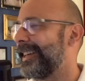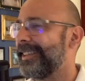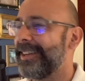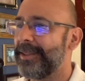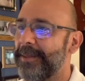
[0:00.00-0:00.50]
don't
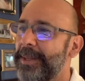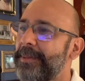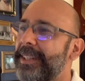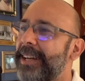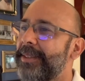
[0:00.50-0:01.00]
know. That makes
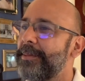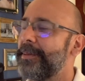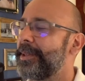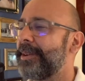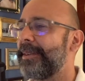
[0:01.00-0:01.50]
me laugh. Let me
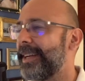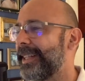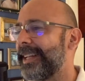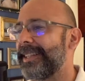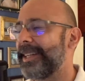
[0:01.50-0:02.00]
make sure I write
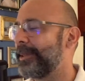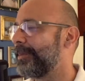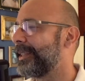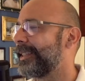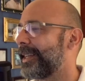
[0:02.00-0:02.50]
that down because I